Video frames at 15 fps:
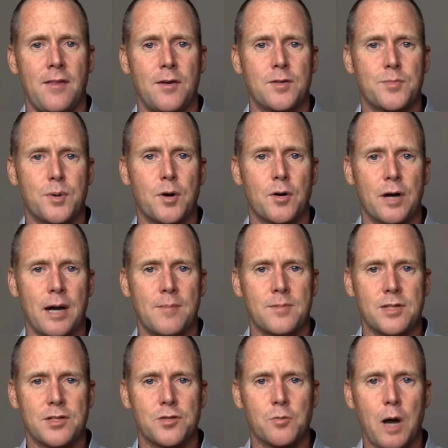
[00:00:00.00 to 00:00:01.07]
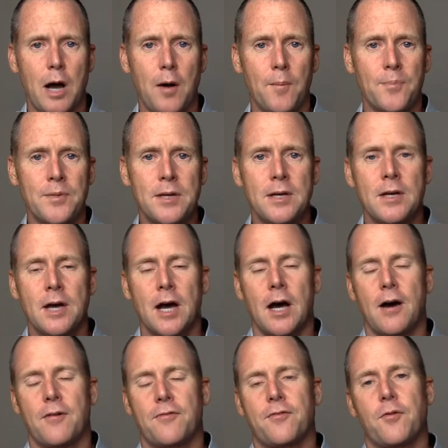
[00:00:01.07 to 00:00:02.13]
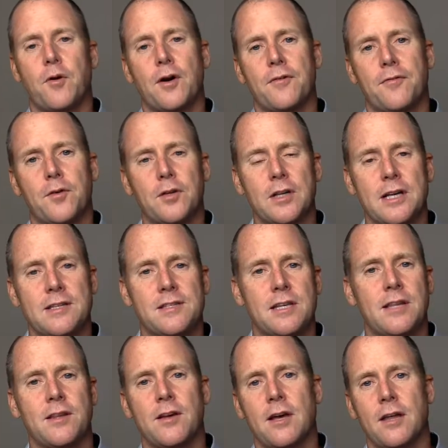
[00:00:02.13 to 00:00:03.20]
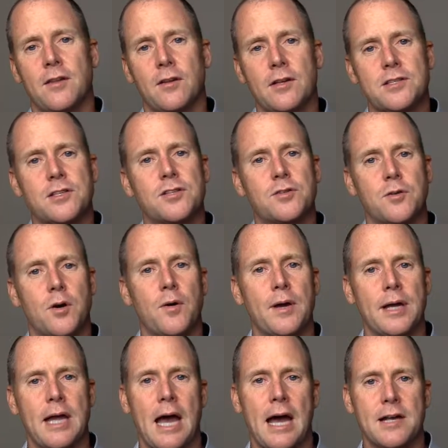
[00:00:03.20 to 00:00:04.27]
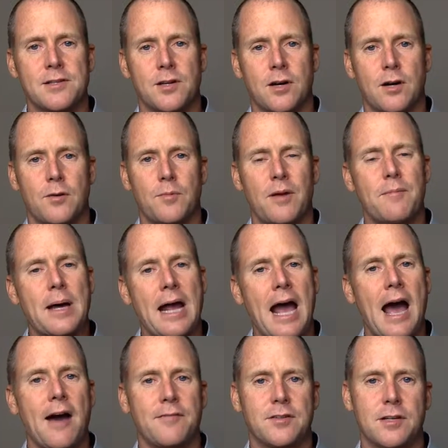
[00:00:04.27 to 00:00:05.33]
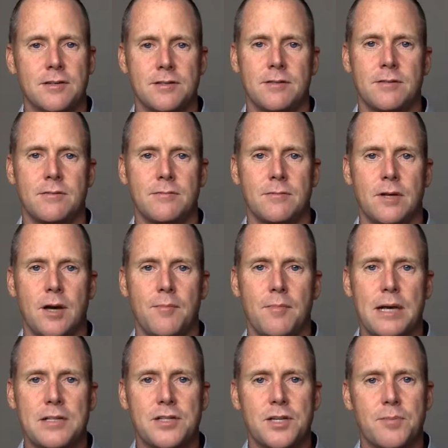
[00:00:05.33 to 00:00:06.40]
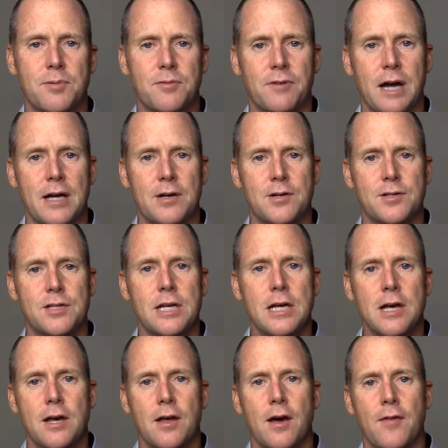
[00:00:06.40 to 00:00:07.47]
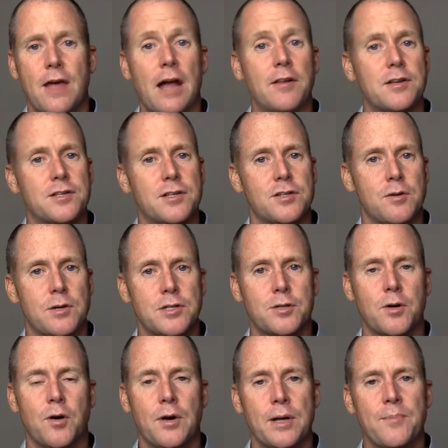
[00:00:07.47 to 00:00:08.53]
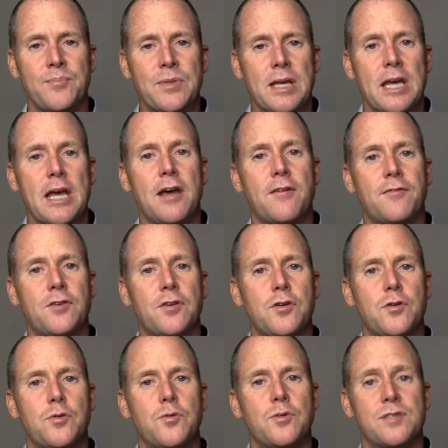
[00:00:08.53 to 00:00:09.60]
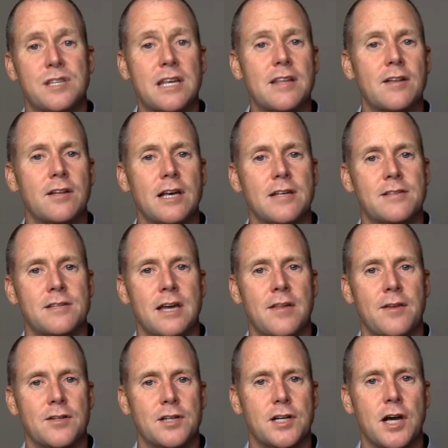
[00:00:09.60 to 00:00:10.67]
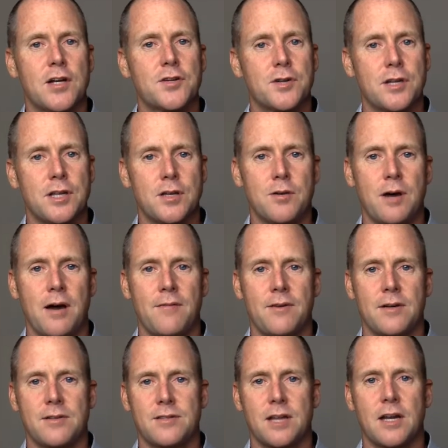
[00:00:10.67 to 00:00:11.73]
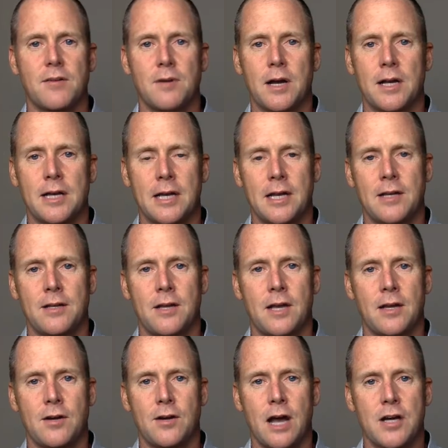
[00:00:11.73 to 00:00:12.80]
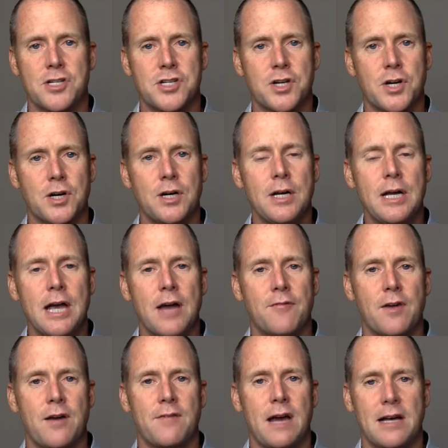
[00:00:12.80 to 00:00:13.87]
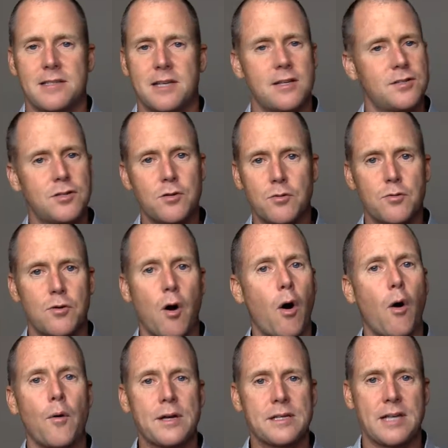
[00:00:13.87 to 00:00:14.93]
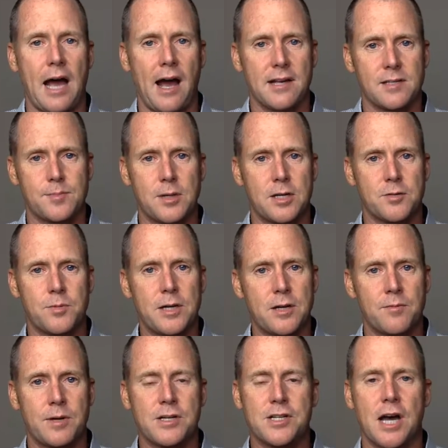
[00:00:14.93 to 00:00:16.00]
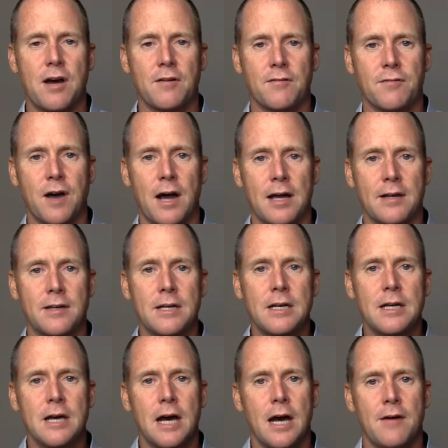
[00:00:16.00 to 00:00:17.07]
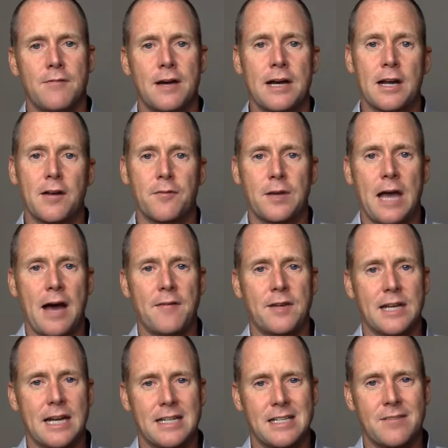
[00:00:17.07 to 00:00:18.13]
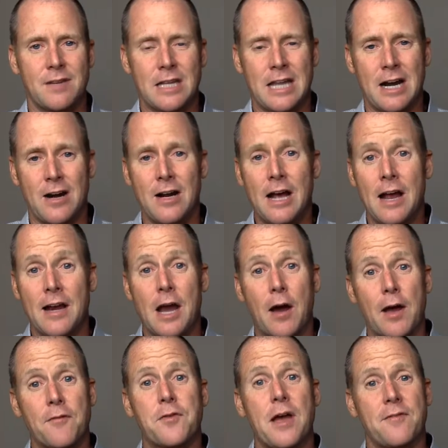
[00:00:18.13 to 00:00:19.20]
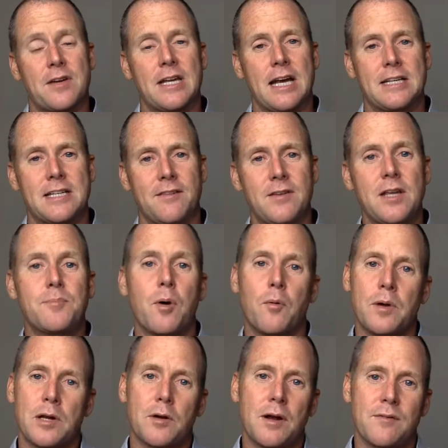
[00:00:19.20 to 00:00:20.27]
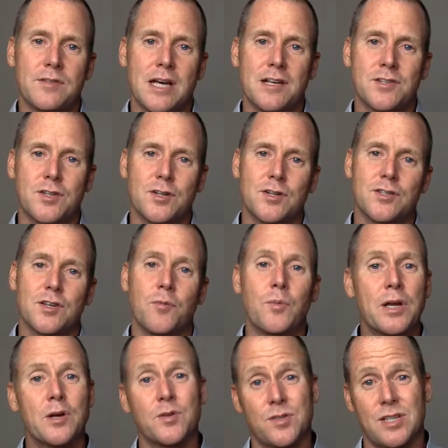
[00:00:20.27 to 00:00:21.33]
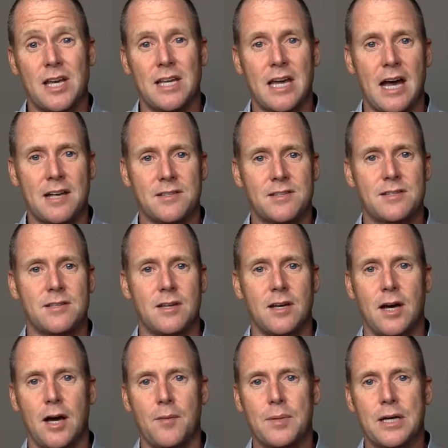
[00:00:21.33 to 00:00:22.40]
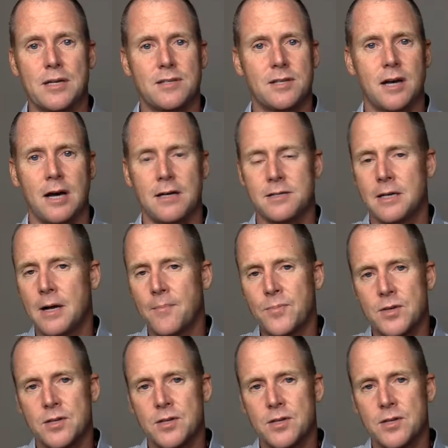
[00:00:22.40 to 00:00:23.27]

those programs as well. For a full list, and the list is growing we have about a half dozen messaging providers. That list is always growing. If you see the list and there's a country that you have a study running in and you're not sure if we have access, you always ask, because we can reach out and find out if we have connectivity there. Now, if we have connectivity but we don't have testers, then we don't say yes, because to us,